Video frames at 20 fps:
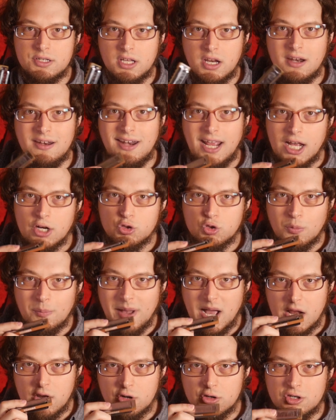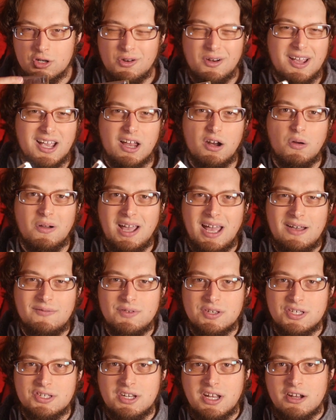in a natural minor tuning. I don't have
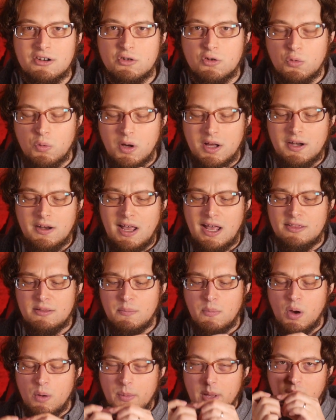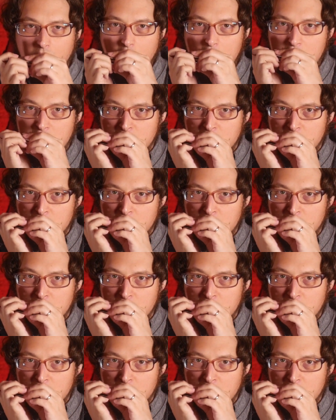a standard one at the moment.